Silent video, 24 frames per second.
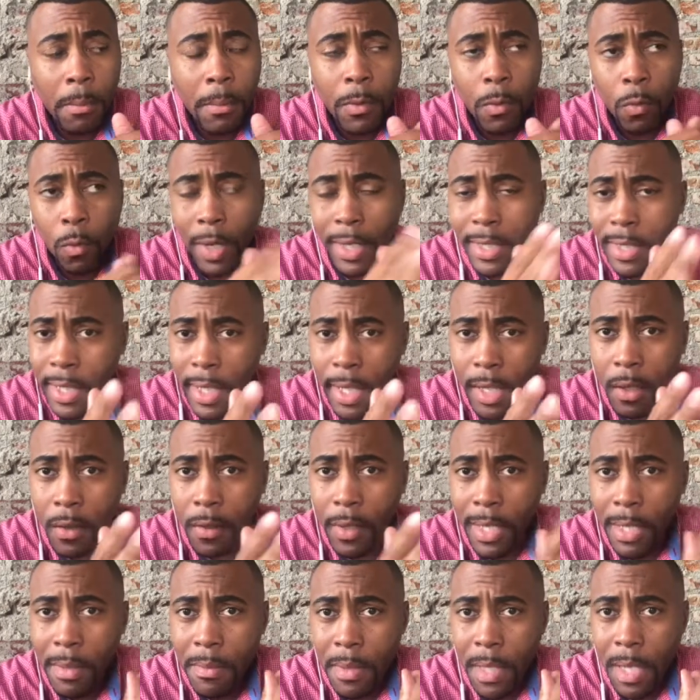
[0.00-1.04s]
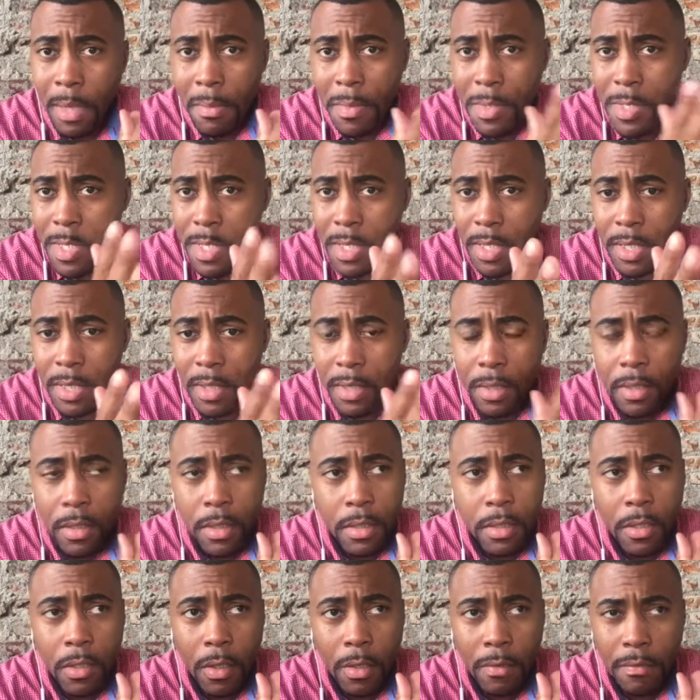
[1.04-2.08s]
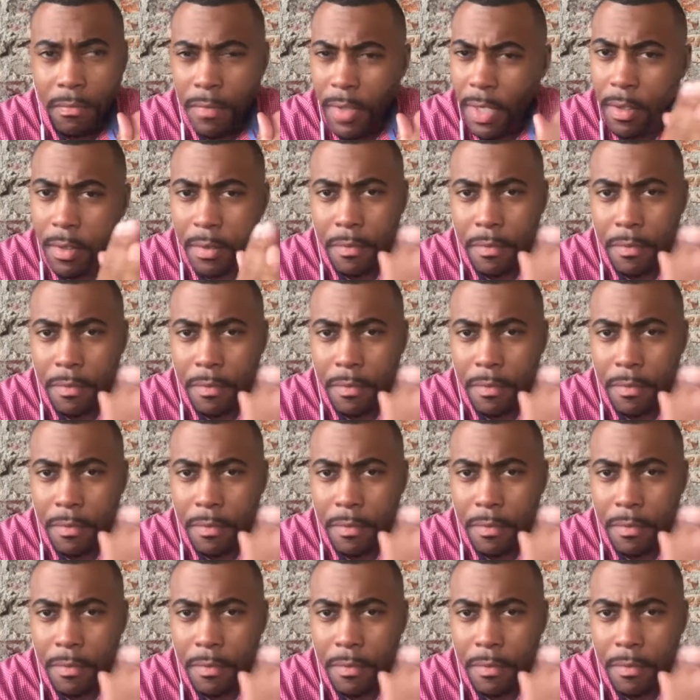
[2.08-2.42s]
Right now, I'm sitting, very,